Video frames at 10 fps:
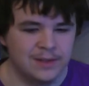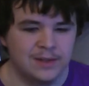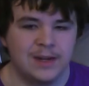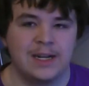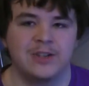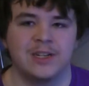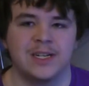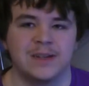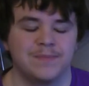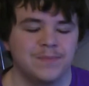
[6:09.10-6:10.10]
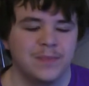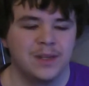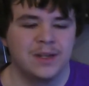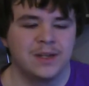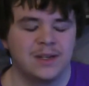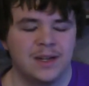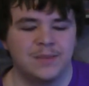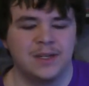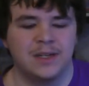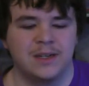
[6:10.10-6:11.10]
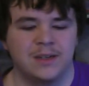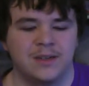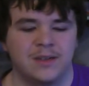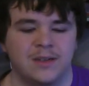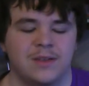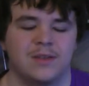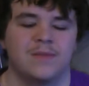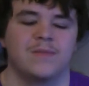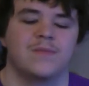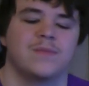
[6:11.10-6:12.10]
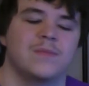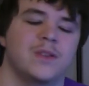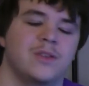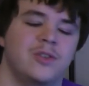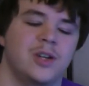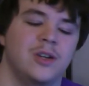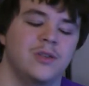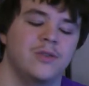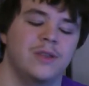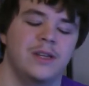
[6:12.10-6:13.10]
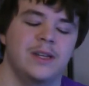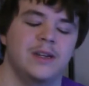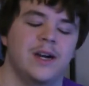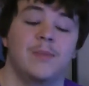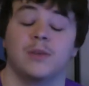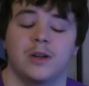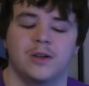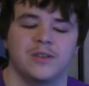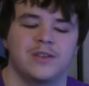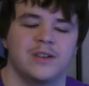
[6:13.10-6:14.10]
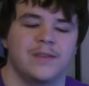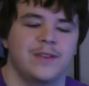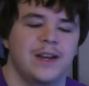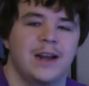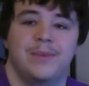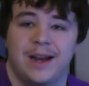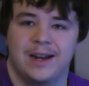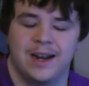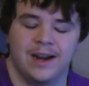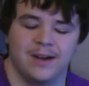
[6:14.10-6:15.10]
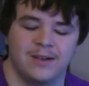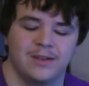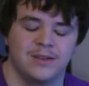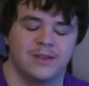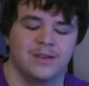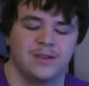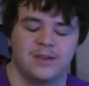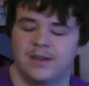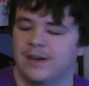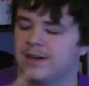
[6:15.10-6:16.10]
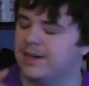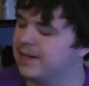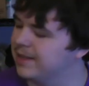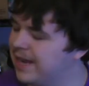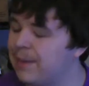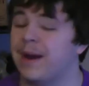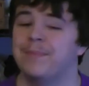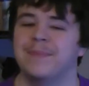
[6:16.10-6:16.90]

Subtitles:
So actually, let me show you the up close of the iPad Air. The iPad